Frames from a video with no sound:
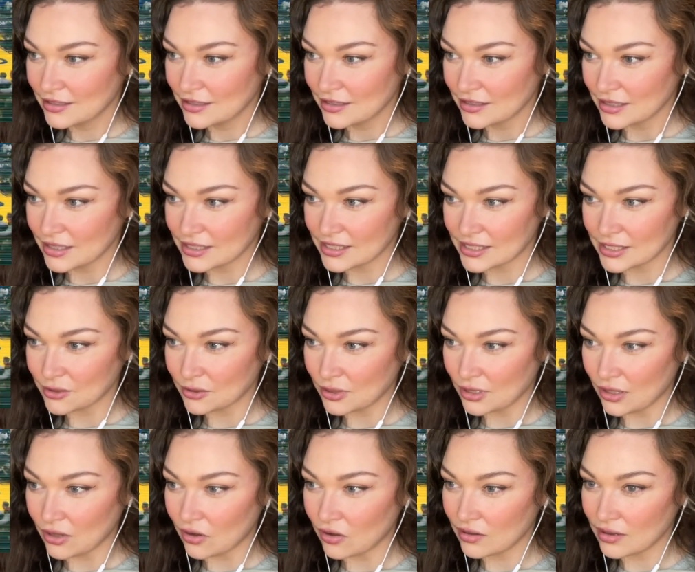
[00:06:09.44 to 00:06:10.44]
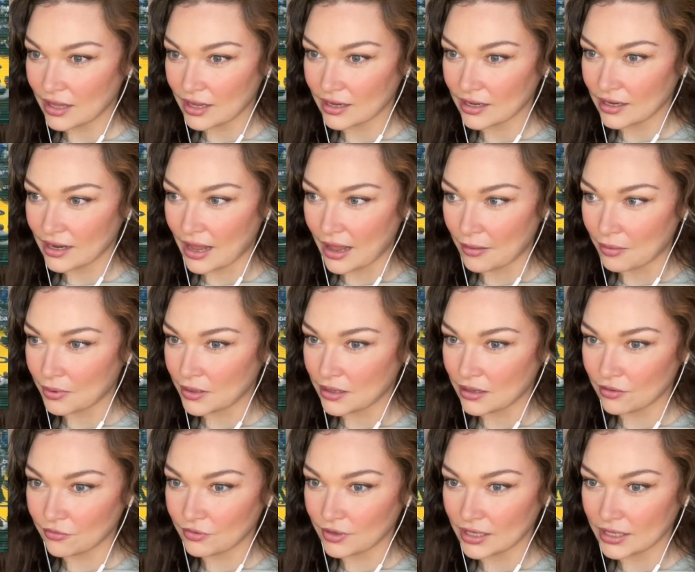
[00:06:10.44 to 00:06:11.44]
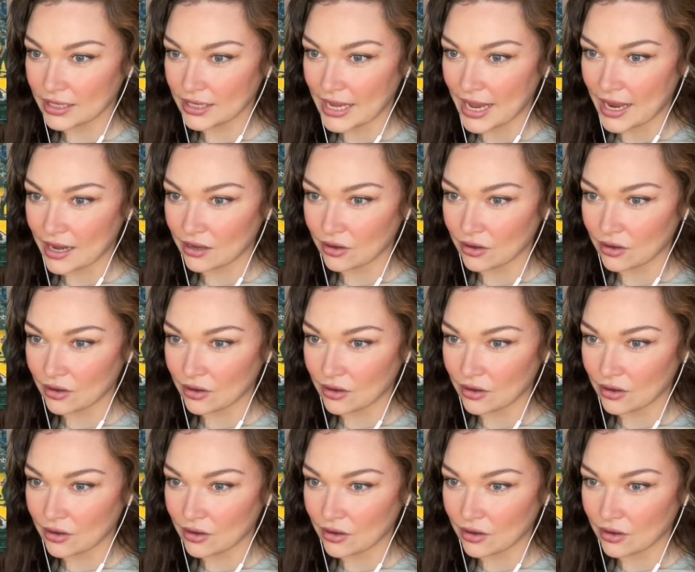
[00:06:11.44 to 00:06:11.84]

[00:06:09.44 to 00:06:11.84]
There's still a lot that can happen. It really can